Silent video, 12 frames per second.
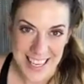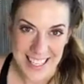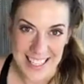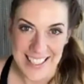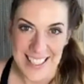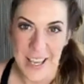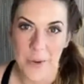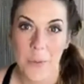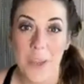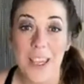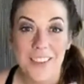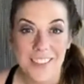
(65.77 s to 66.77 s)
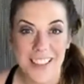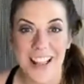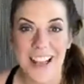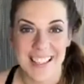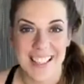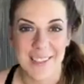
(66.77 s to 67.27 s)
It is a week of
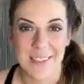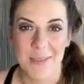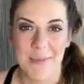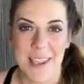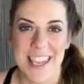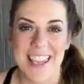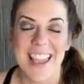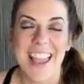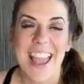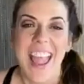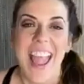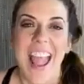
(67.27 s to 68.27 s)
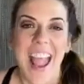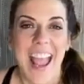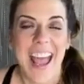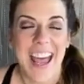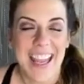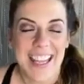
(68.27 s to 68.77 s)
classes with me
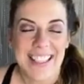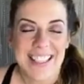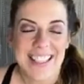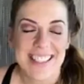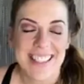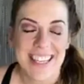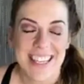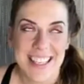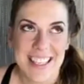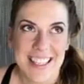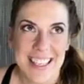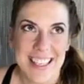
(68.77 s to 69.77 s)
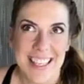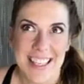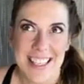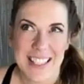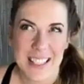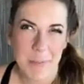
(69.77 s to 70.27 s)
and it
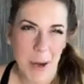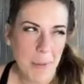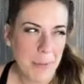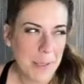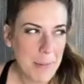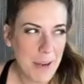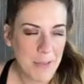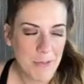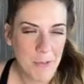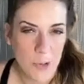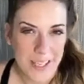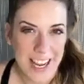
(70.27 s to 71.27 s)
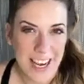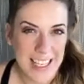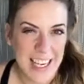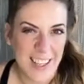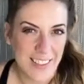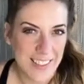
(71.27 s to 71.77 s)
is probably about 48
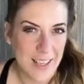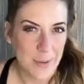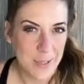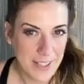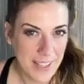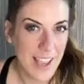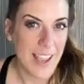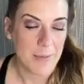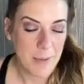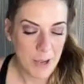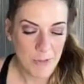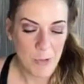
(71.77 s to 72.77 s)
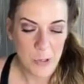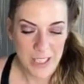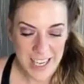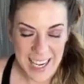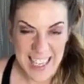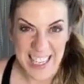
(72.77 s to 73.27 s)
nails, I would say, about
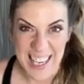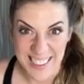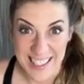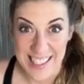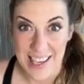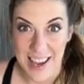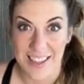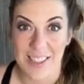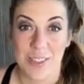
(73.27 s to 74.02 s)
48 nail designs.